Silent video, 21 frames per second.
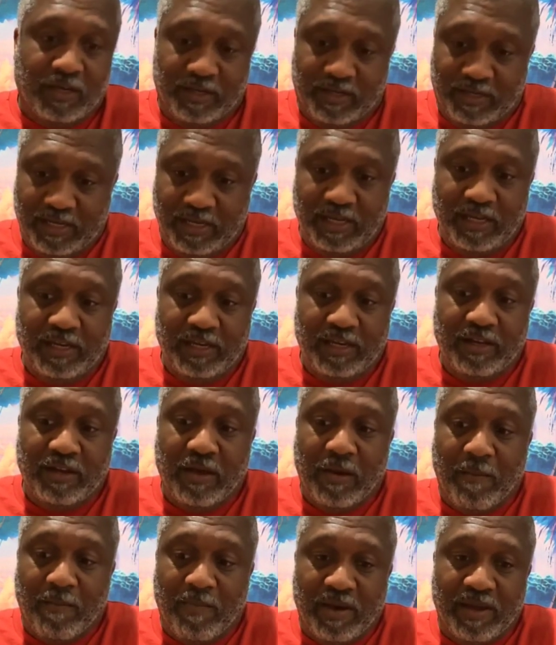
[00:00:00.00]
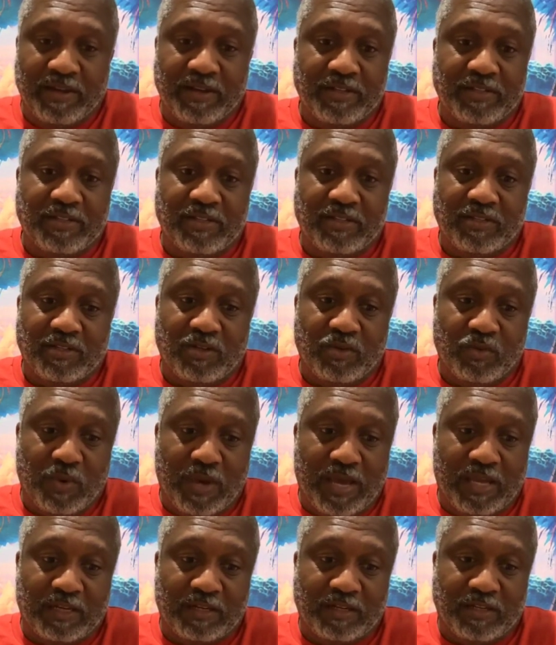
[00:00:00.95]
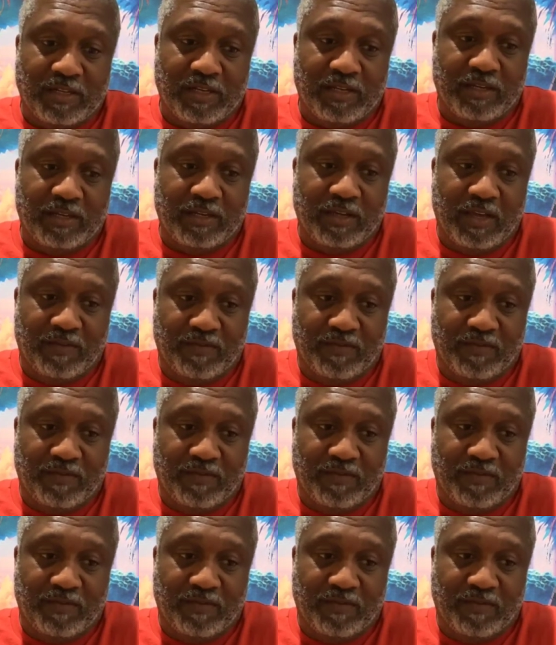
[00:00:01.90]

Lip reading: Again, abundance is a duality.